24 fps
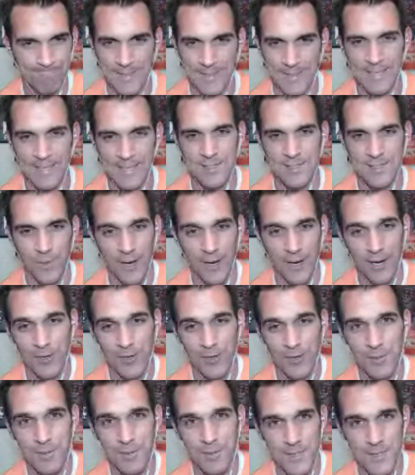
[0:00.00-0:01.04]
that's what I
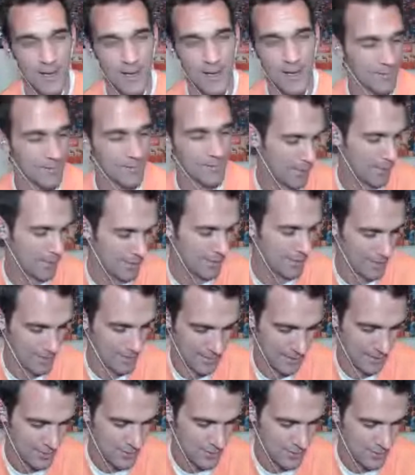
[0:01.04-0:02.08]
heard him say. Maybe he
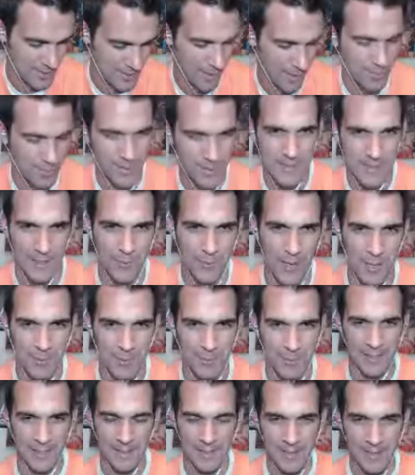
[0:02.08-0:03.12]
didn't actually say it, but he's like, wait a
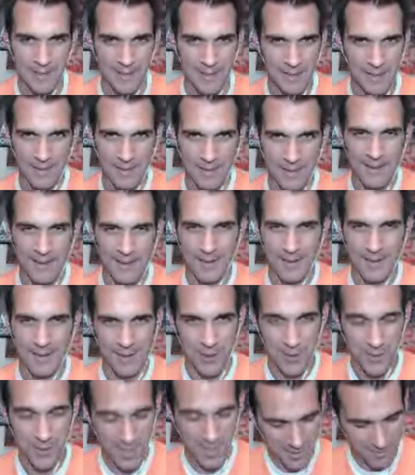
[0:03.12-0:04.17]
minute.
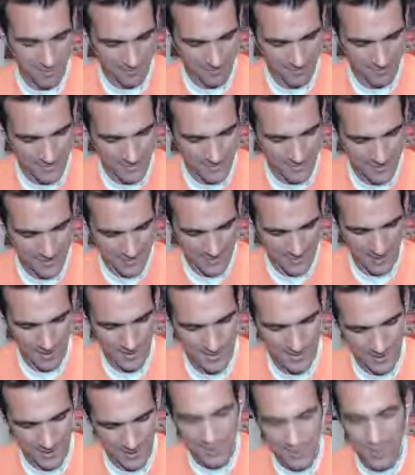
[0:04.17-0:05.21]
Okay,
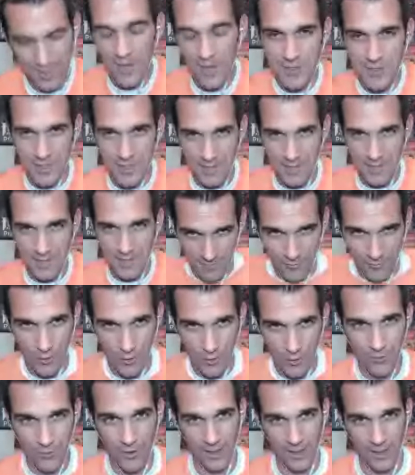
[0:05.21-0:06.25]
science, technology,
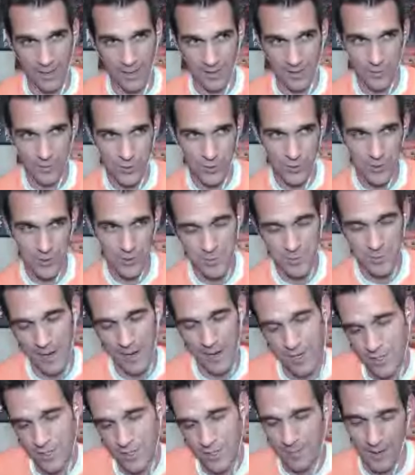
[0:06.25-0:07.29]
forefront. I told you I was
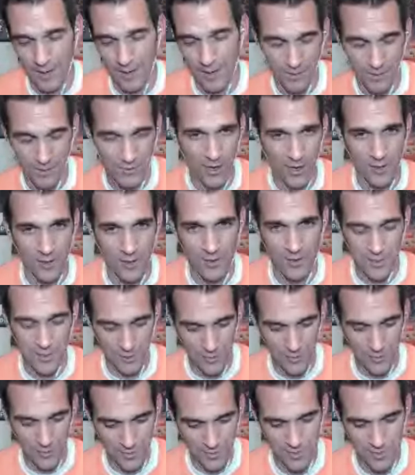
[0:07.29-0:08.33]
passionate about it. I have daughters,
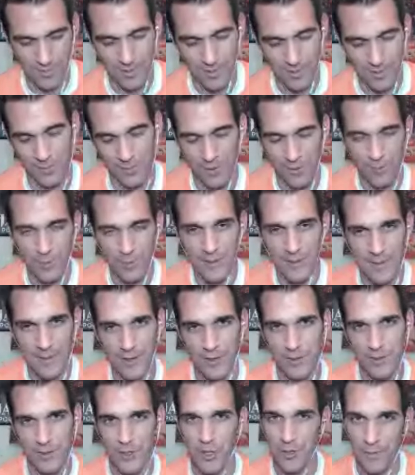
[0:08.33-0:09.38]
and you just went with
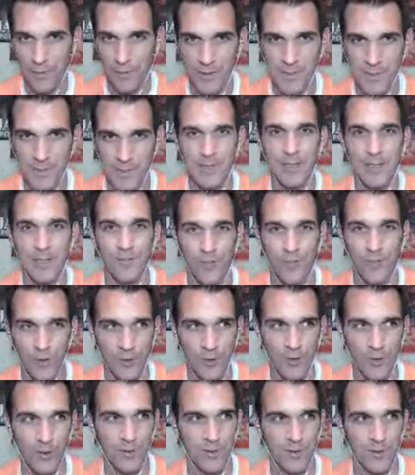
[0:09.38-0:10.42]
retail QVC for
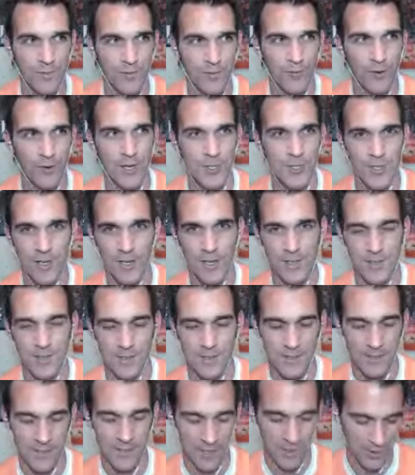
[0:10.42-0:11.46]
your franchise
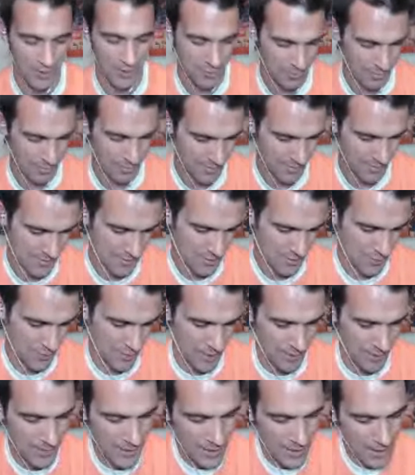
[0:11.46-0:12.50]
scale biz.
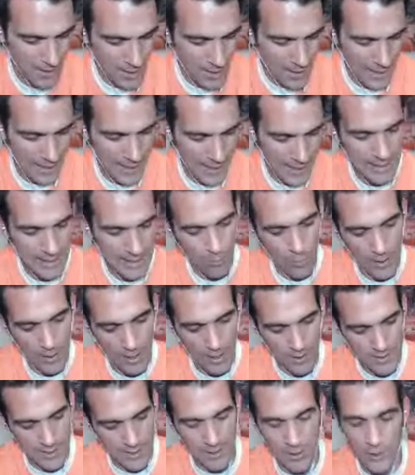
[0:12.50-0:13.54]
Okay. And they went
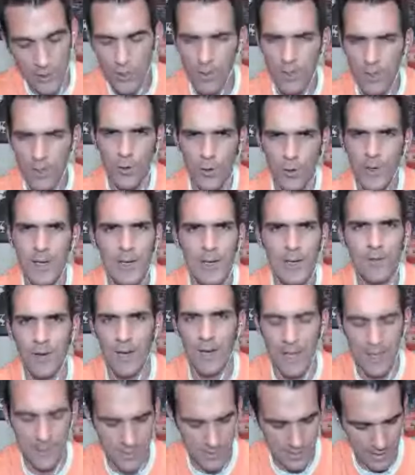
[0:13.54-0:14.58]
out and said, you know what? Lori didn't even
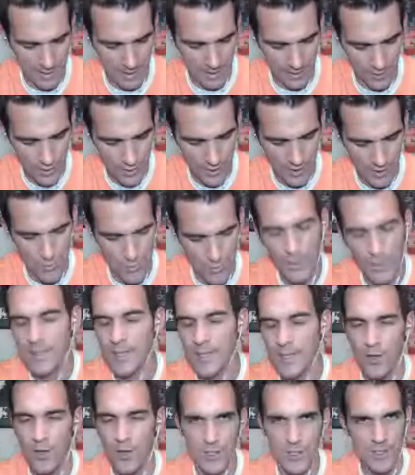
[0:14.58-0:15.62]
hesitate. She has
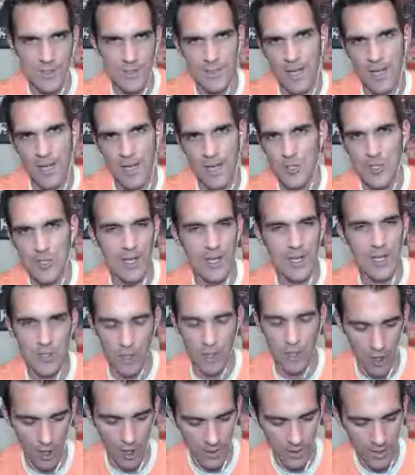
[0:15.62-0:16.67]
retail, she has tech, she has it
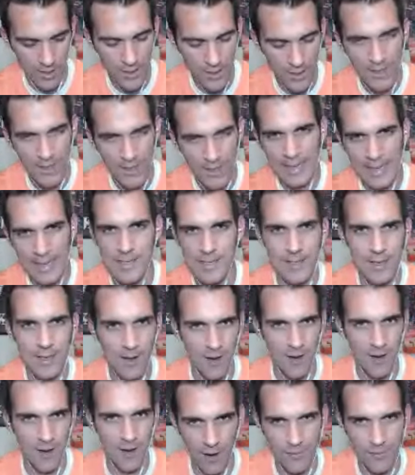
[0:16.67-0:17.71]
all. Is it
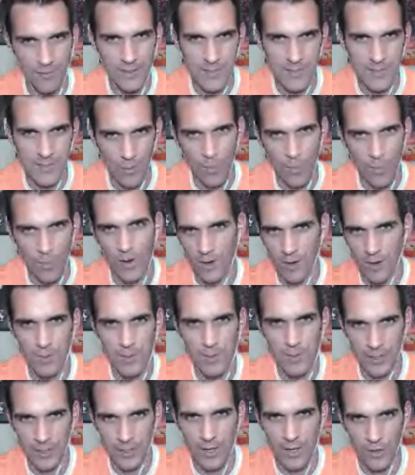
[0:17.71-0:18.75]
not obvious they wanted a $1
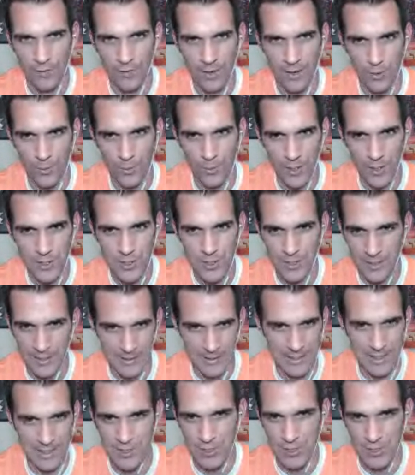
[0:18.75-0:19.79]
million valuation? Like
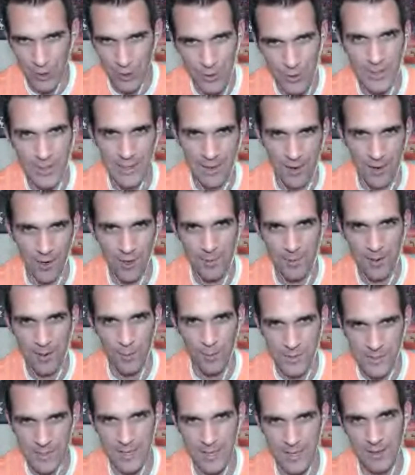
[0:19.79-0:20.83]
that's all they cared about
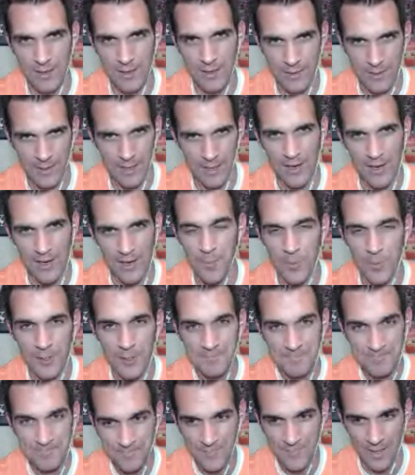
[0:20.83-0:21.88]
was getting to that
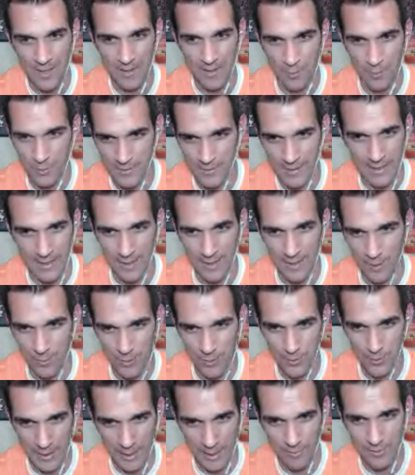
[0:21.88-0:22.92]
number, and they would take
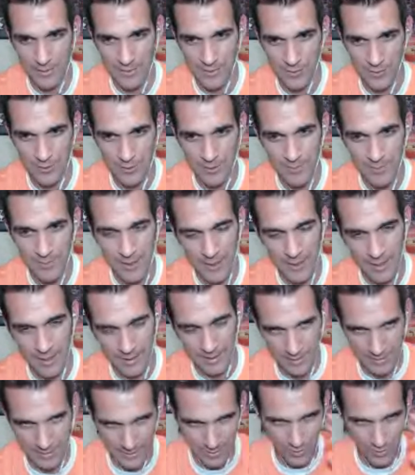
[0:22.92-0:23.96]
anyone who gave it to him. I
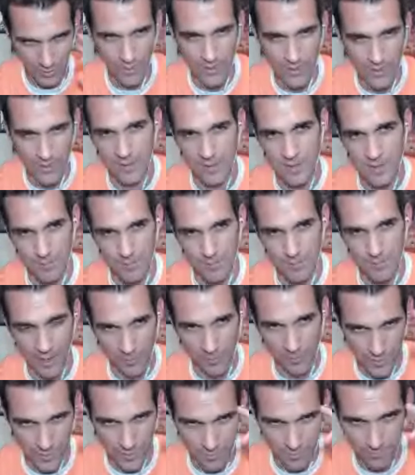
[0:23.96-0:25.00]
think Chris in his
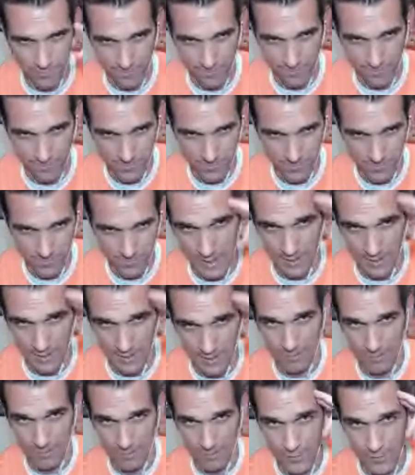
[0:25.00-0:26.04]
mind was saying
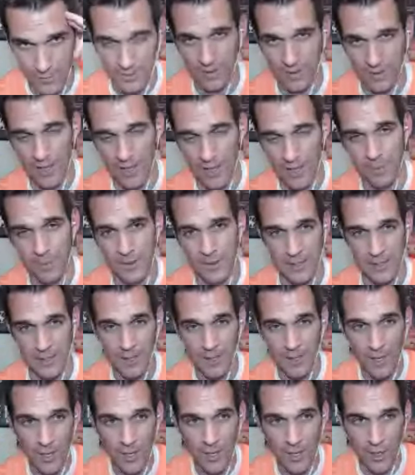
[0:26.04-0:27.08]
via telepathy,
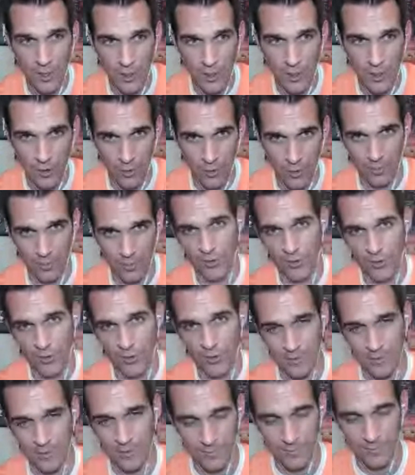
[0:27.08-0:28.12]
you're
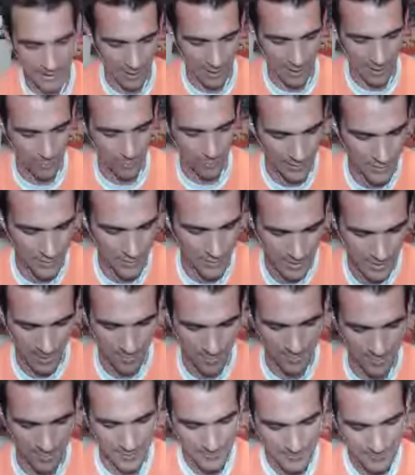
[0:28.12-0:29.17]
retarded. I can't believe that just
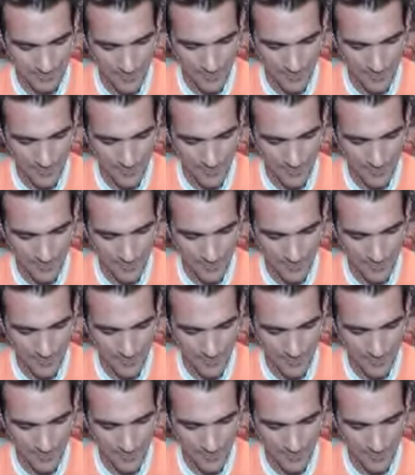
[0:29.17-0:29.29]
happened.